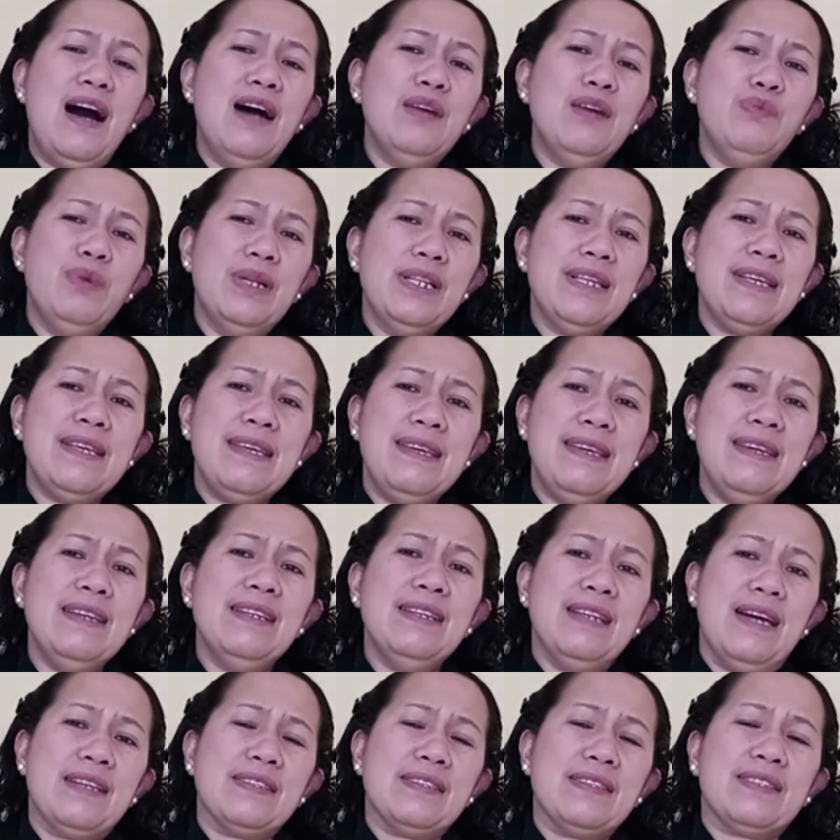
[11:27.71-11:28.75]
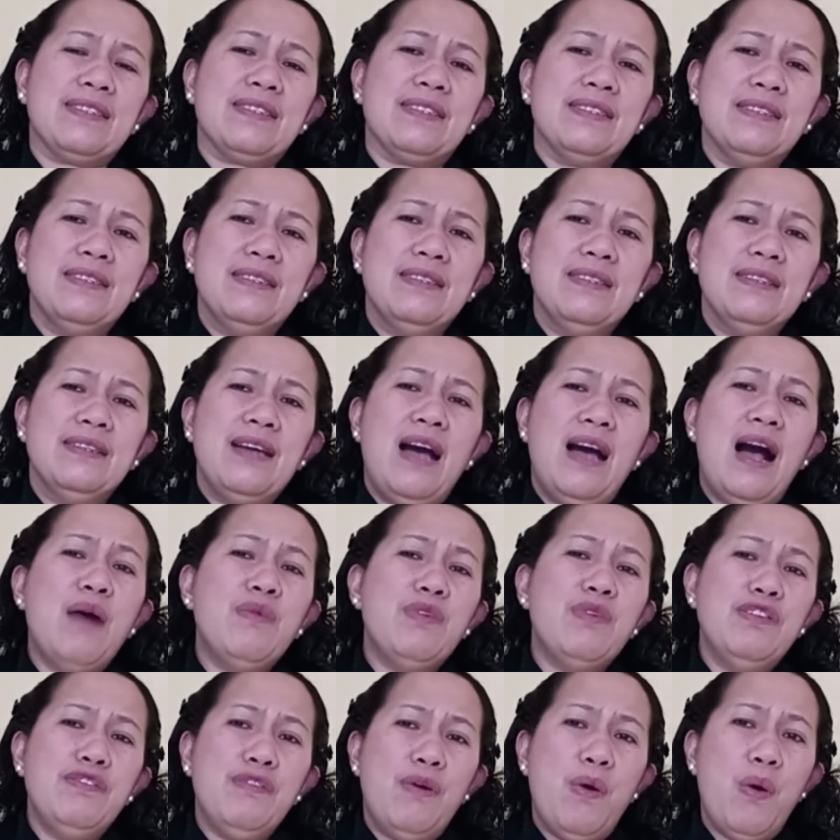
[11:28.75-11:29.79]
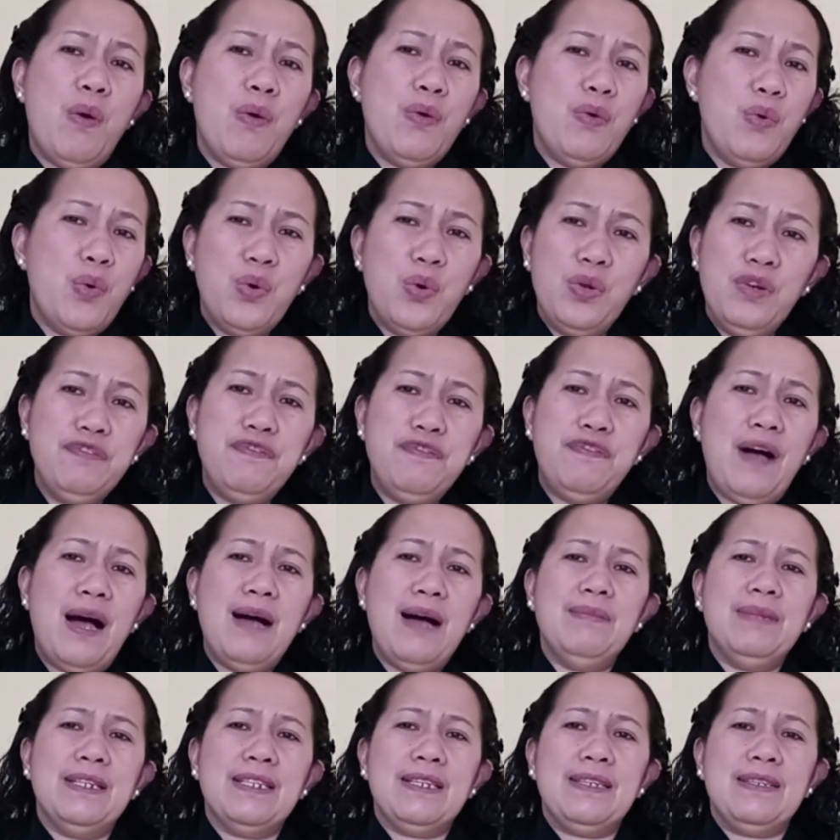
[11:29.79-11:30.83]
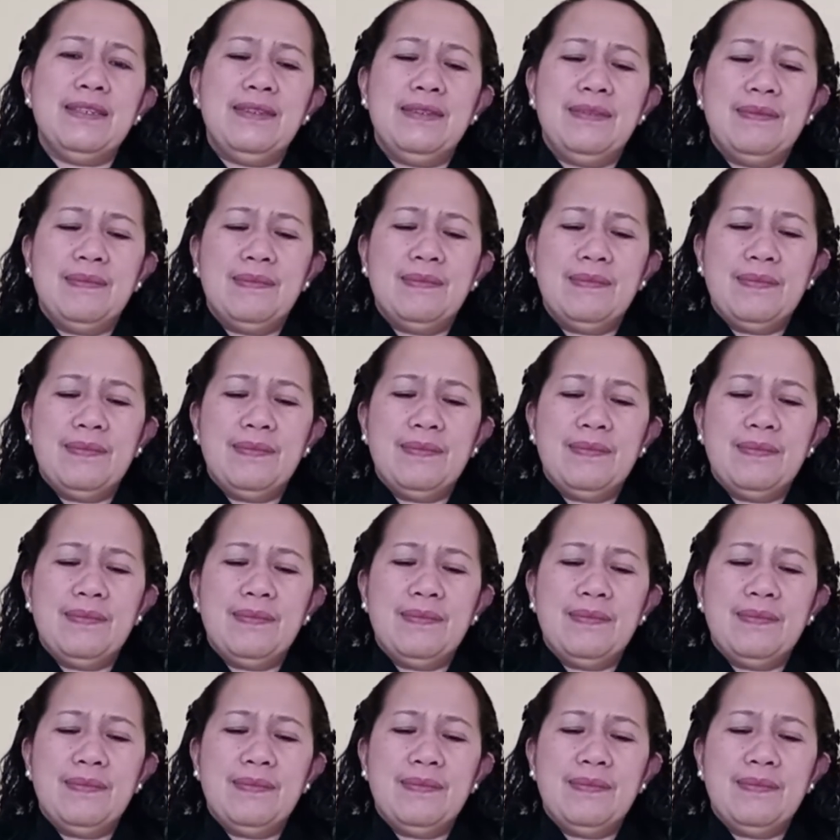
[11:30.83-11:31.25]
God will heal us, our whole family.